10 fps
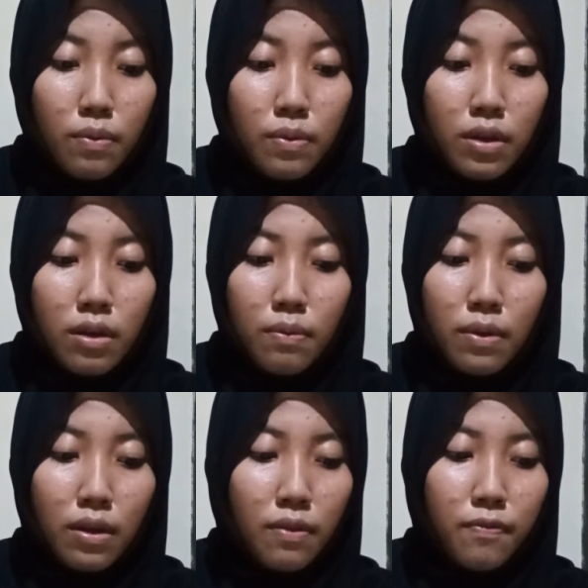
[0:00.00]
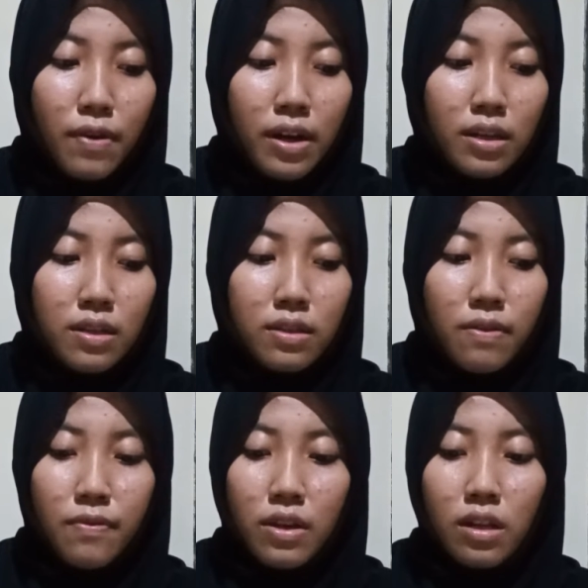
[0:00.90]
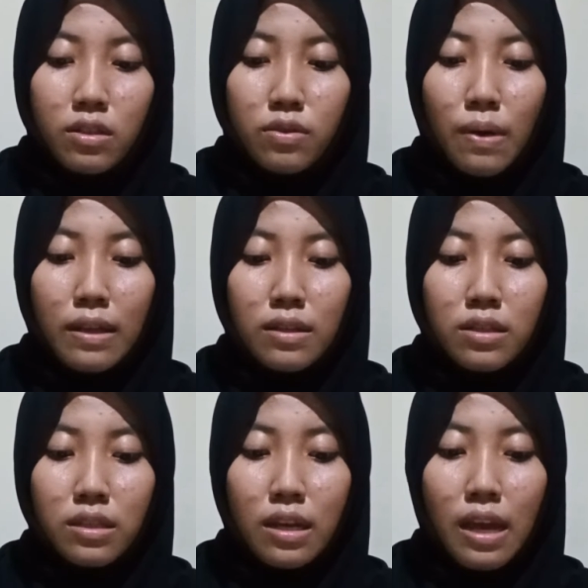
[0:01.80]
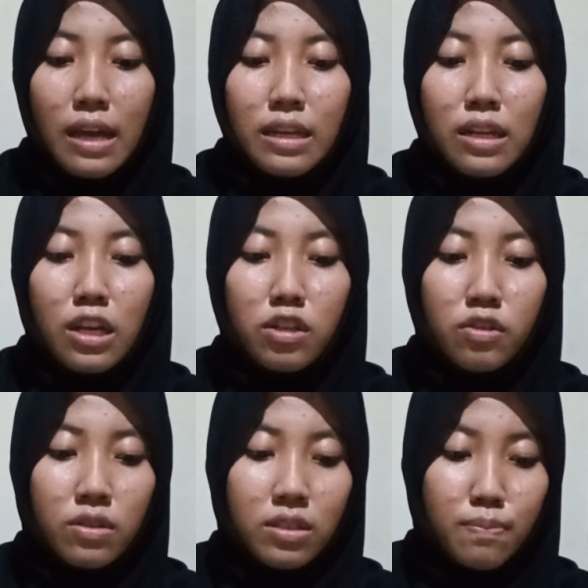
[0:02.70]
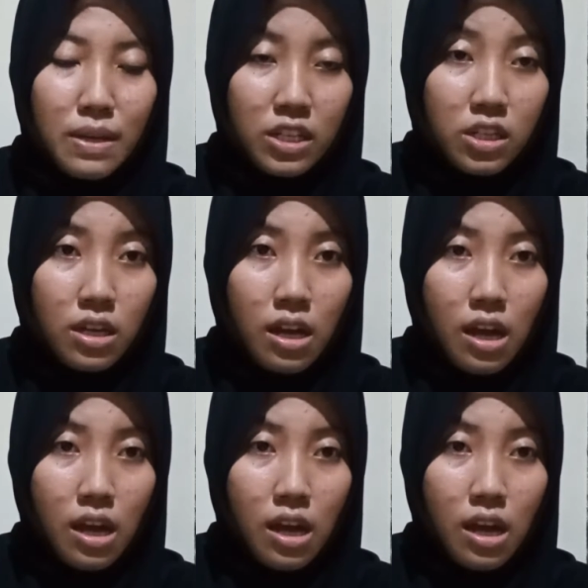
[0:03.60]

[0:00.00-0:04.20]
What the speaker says: we will find it difficult to understand any natural speech.